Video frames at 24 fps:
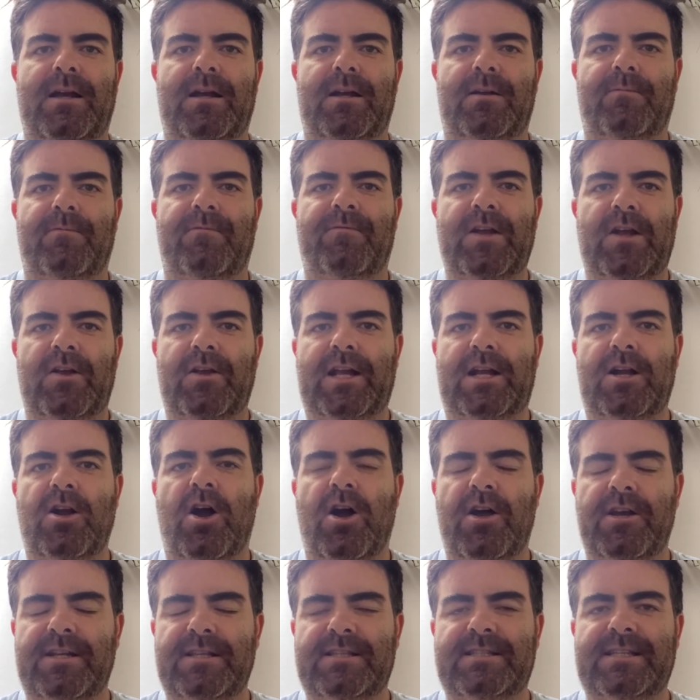very
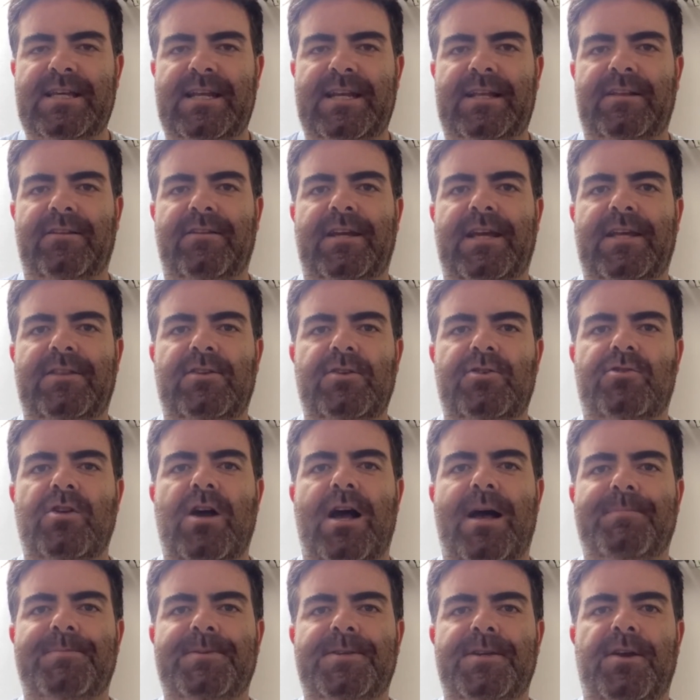condescendingly at the
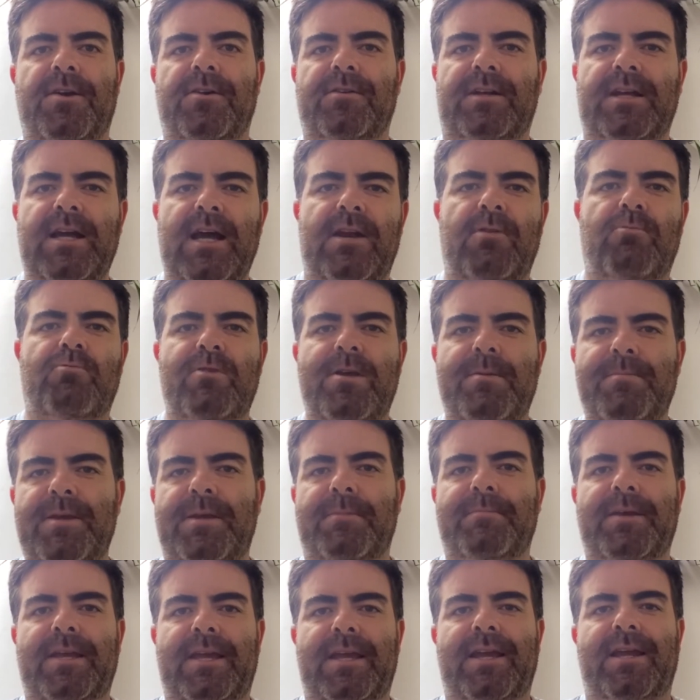drop zone, kind of
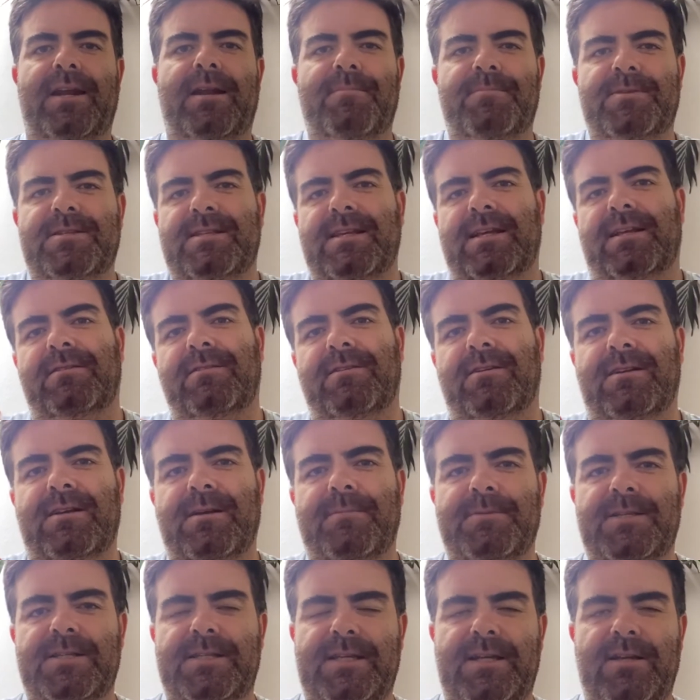ribbing me, and I'm just like, look,
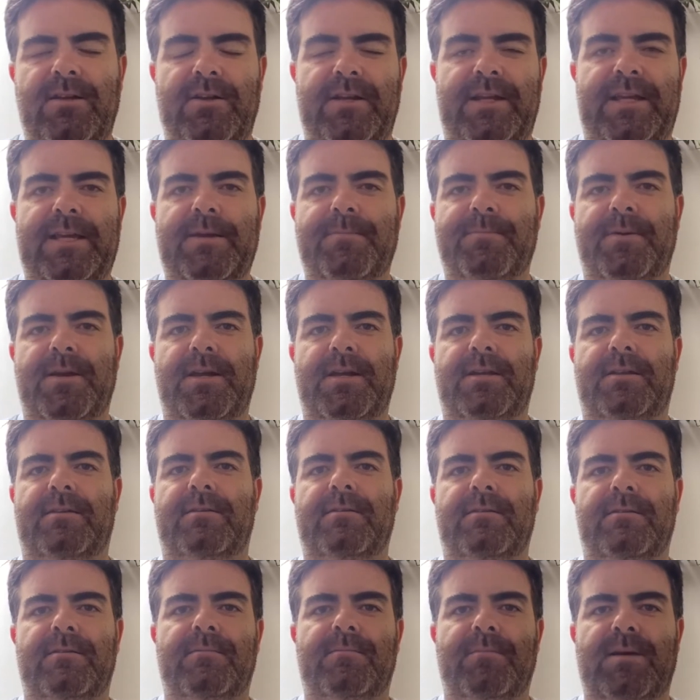I'm just here to get
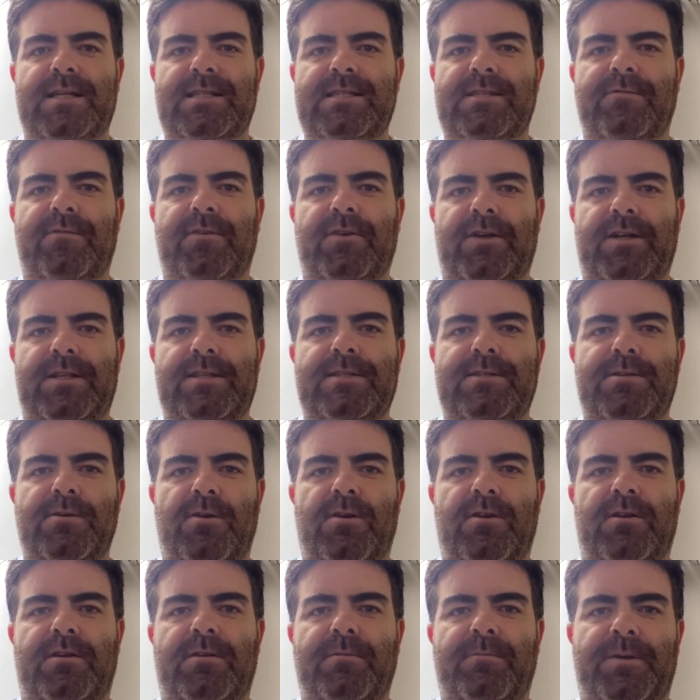my civilian
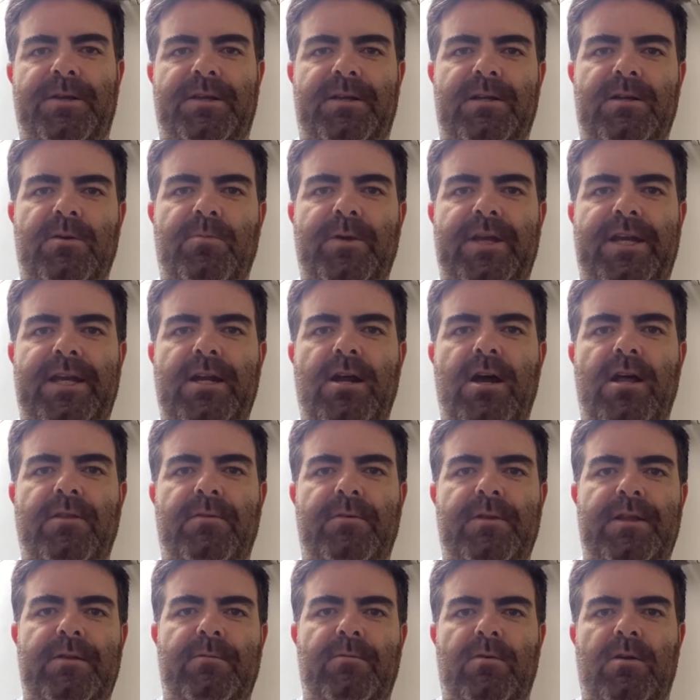cert. Can we get
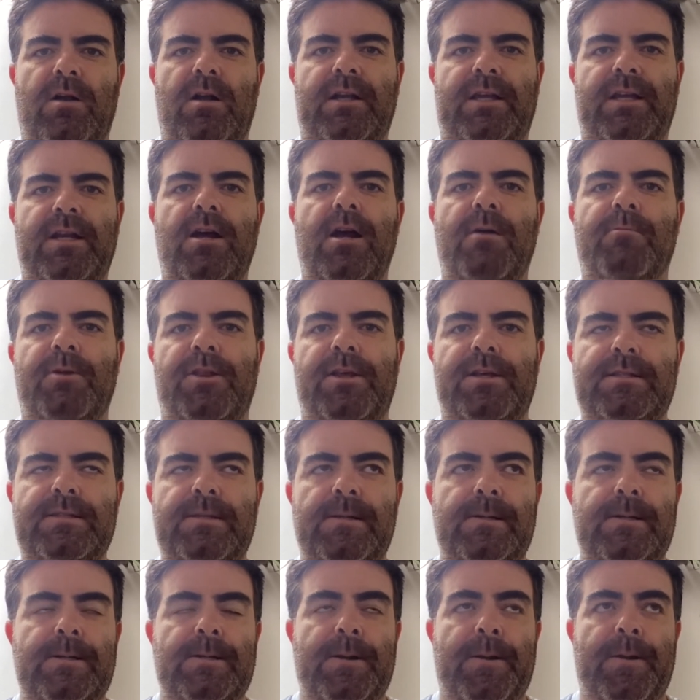on with this?
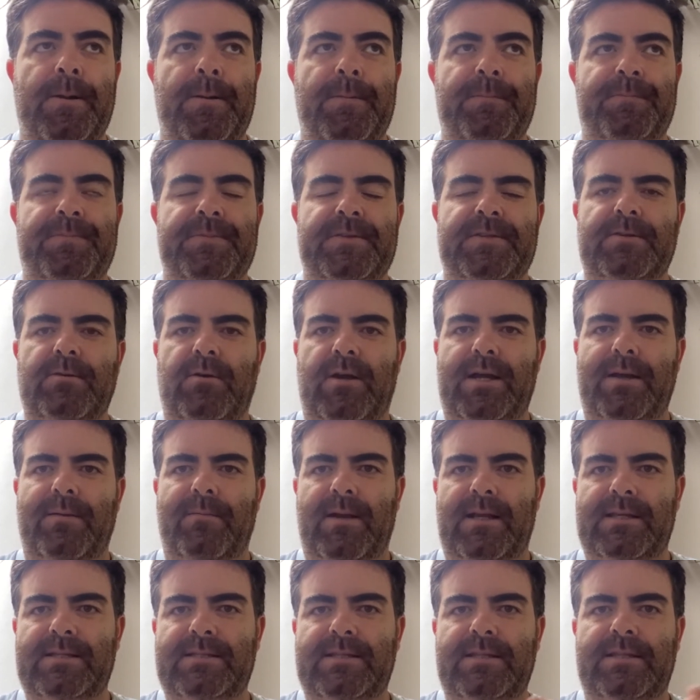So
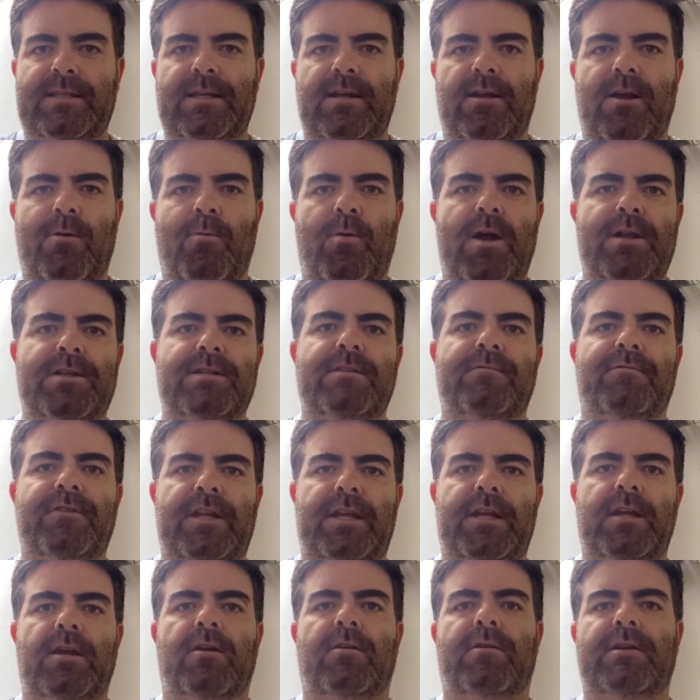I sit there, I watch the
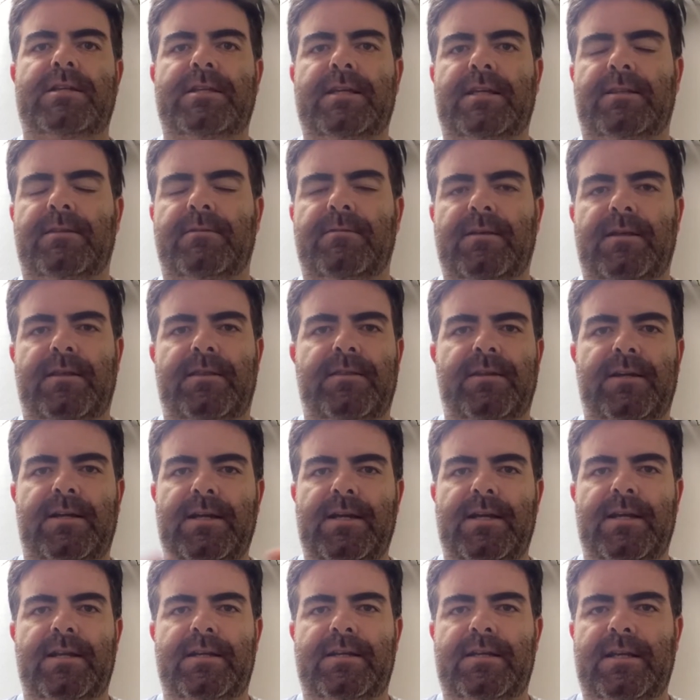video, I think
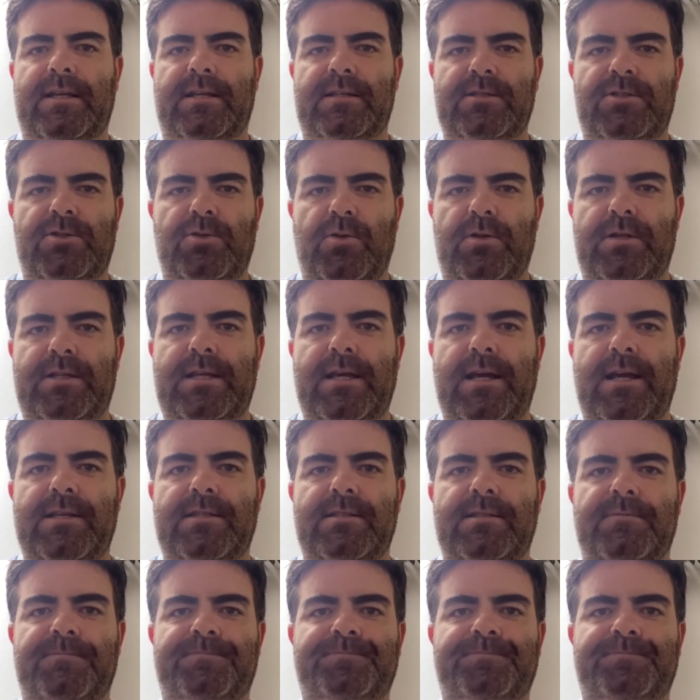I had to take a short test.